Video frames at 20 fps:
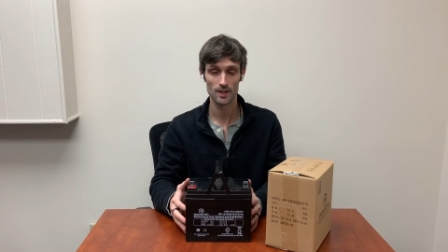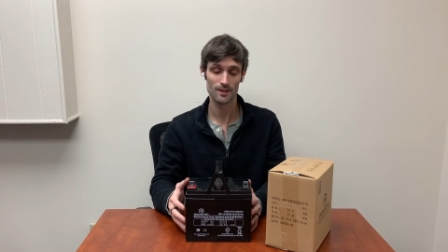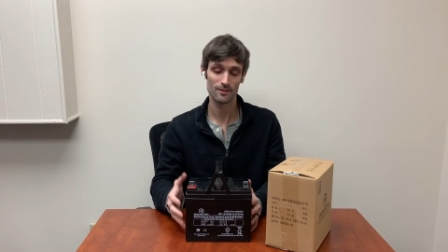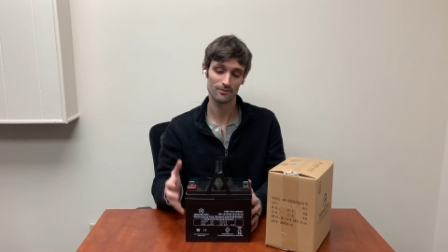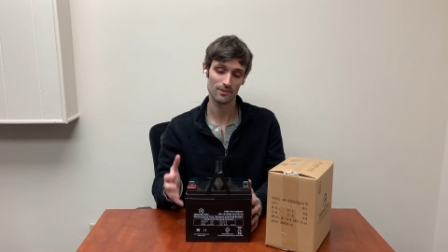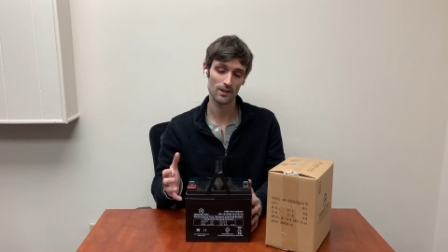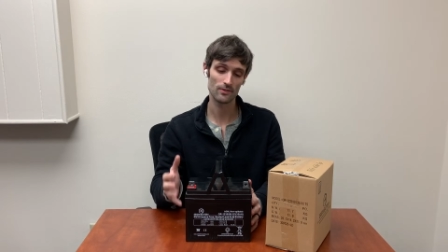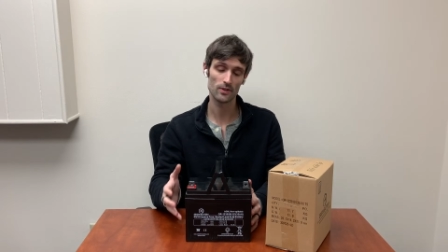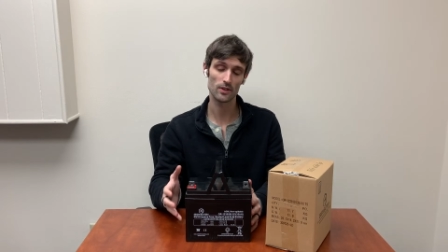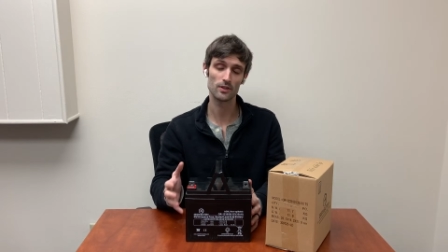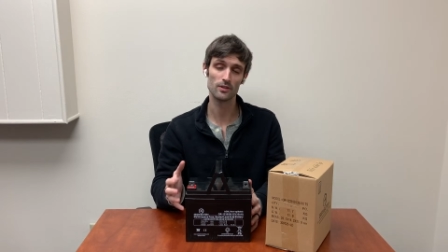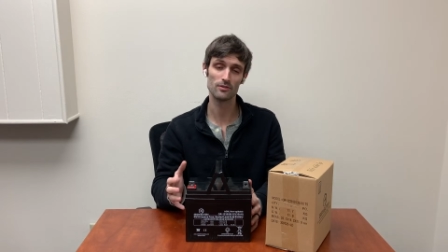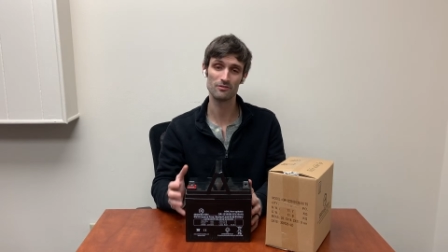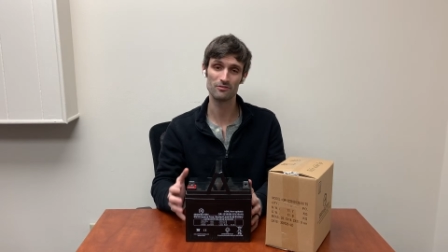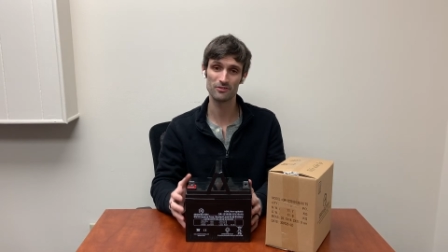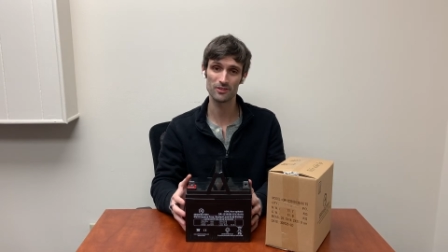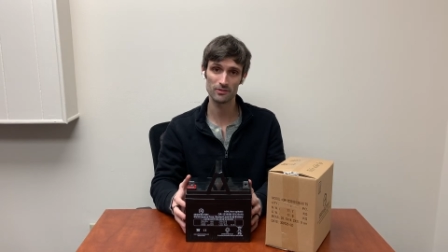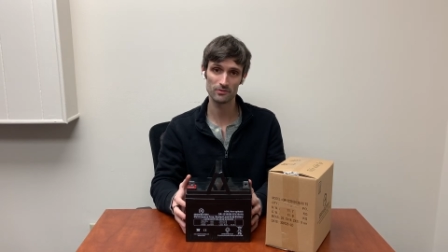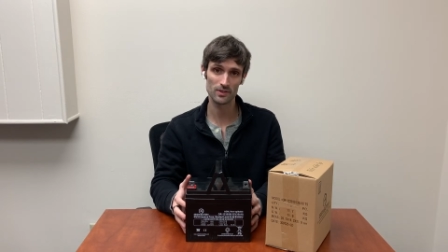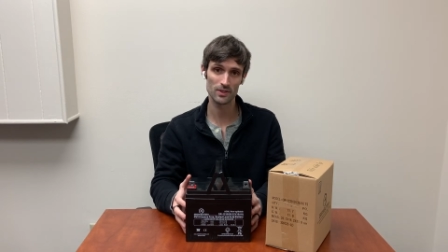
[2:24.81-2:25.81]

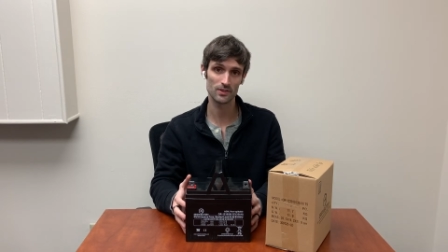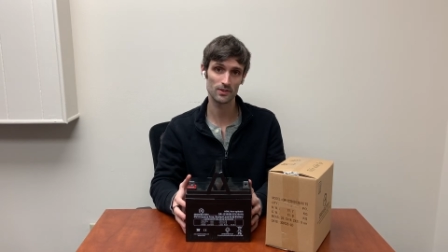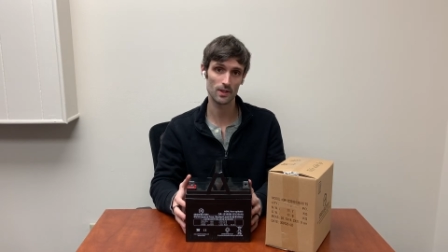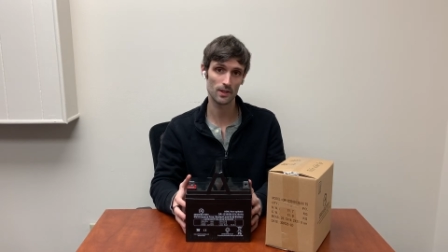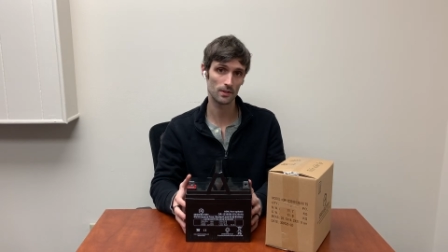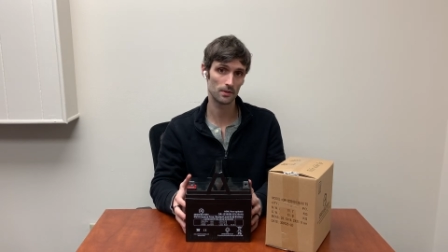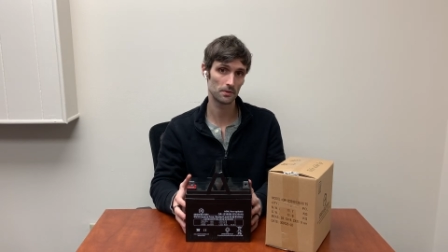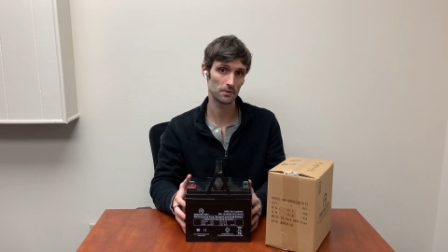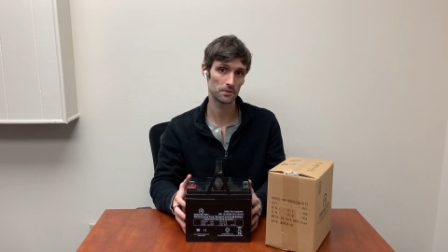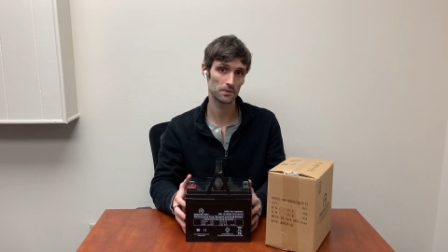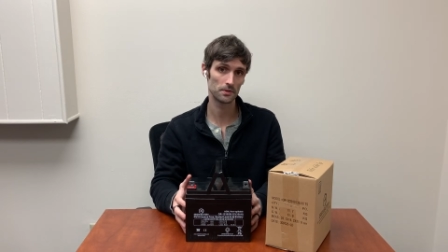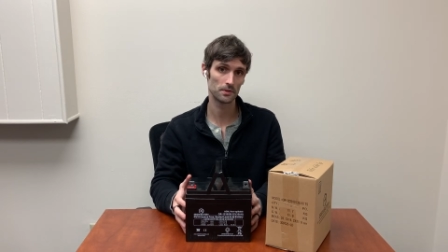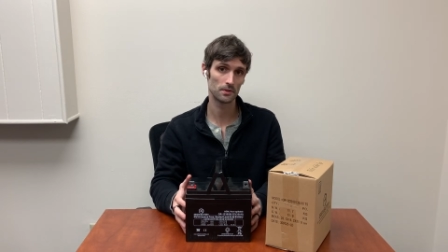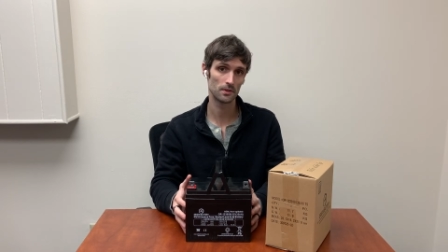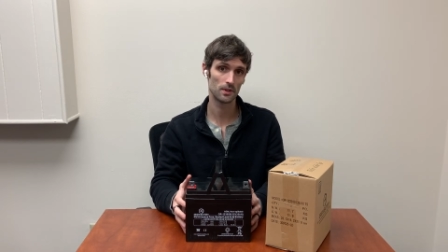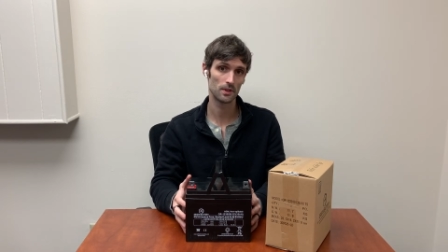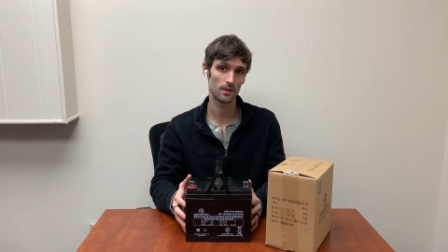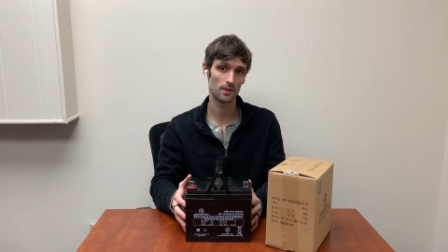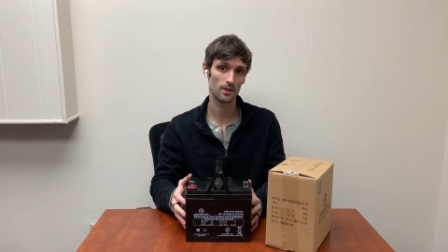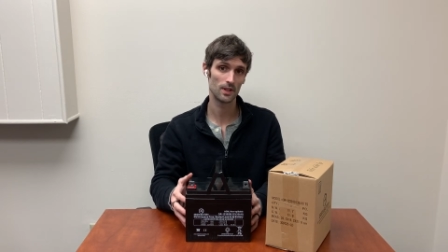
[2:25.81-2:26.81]
550 cycles
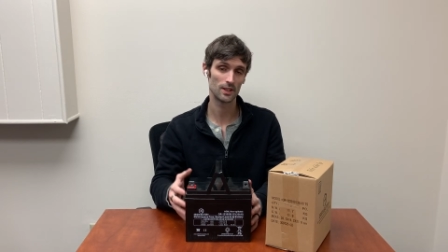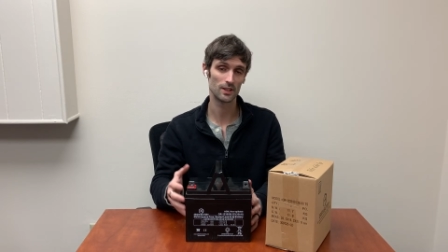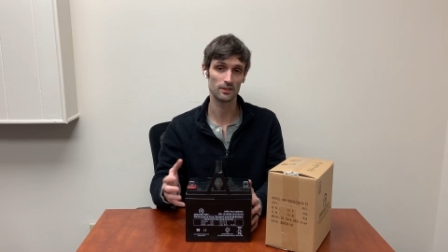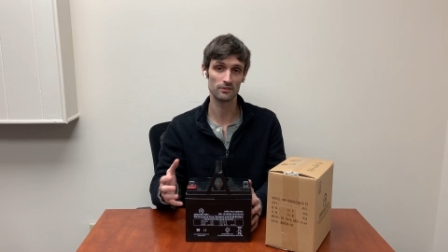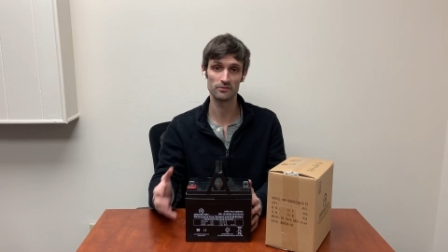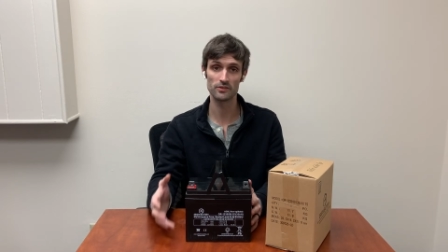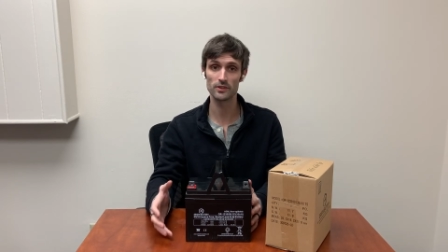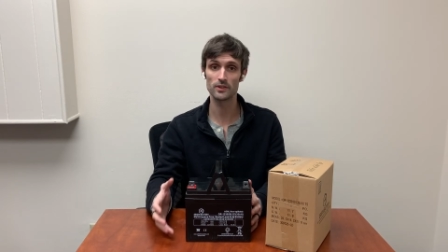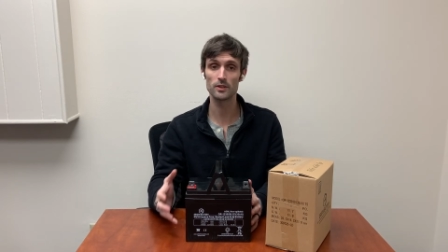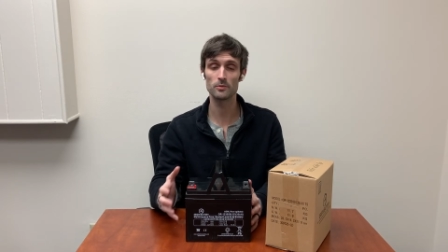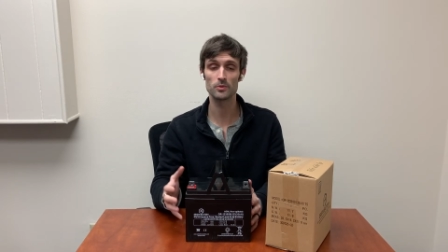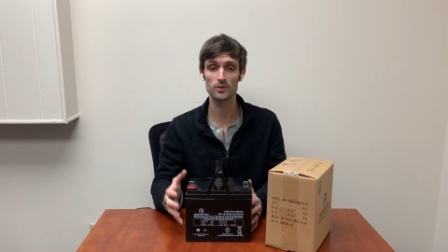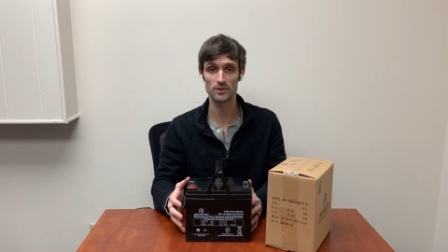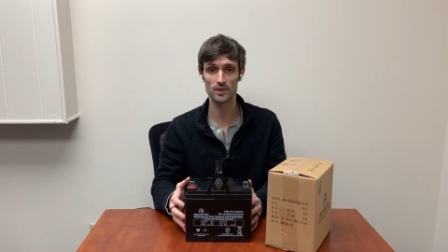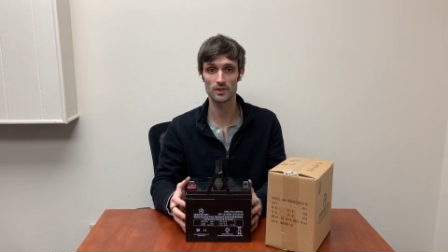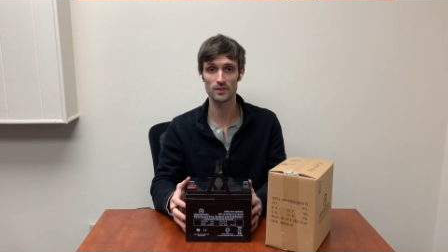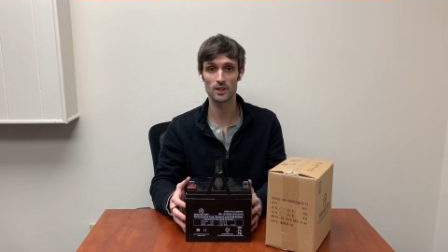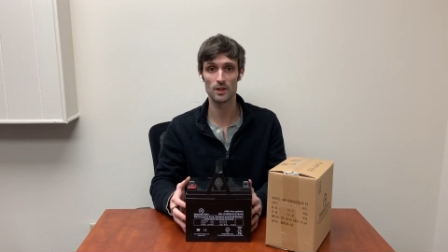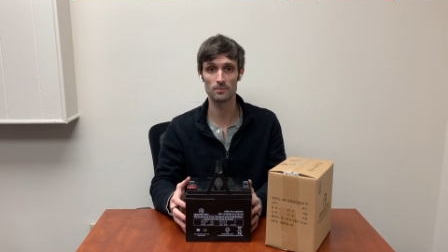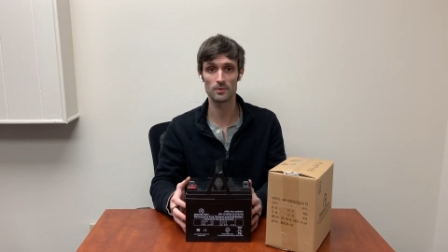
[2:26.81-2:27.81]
at the
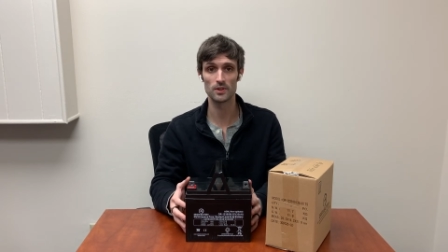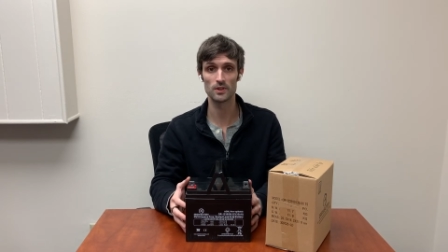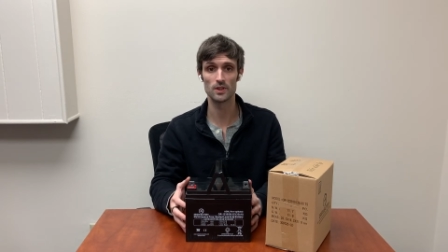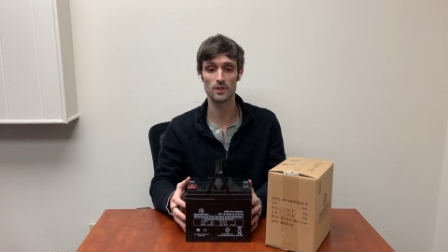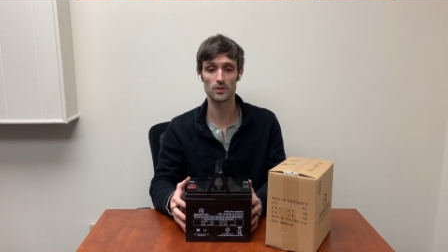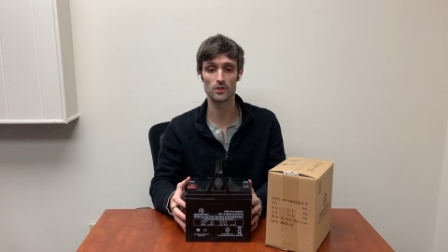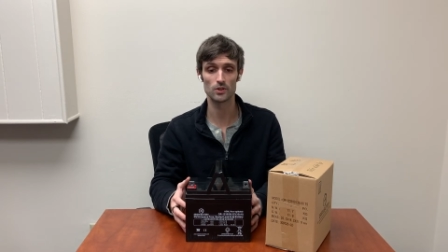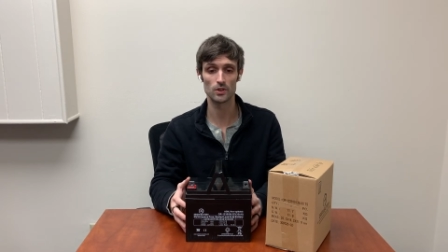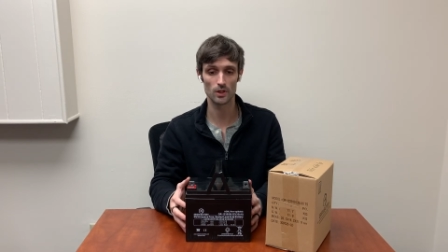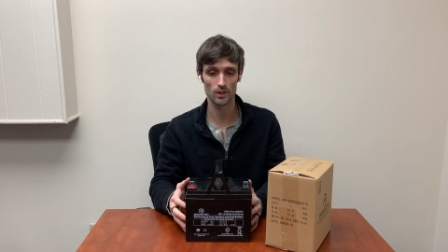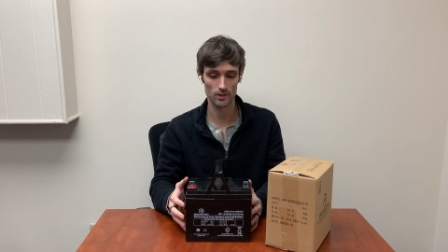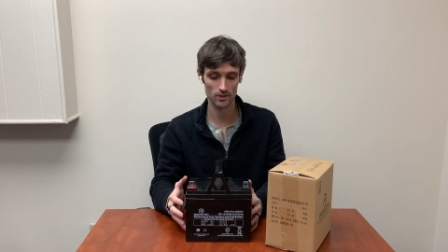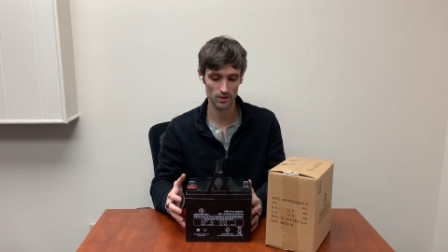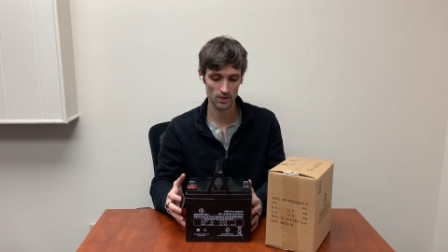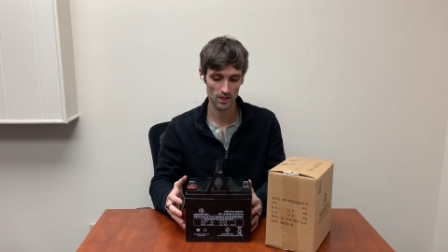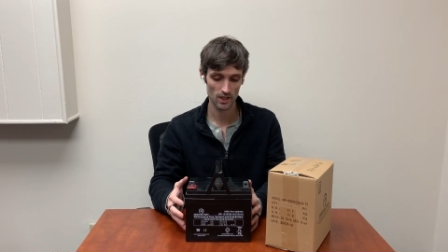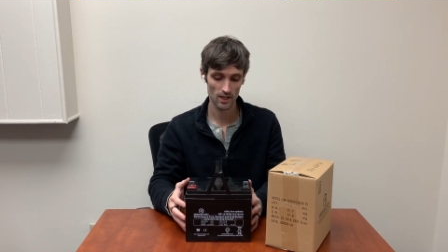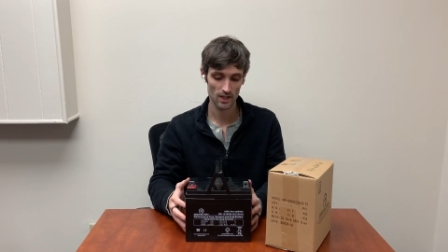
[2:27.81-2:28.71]
50% depth of discharge,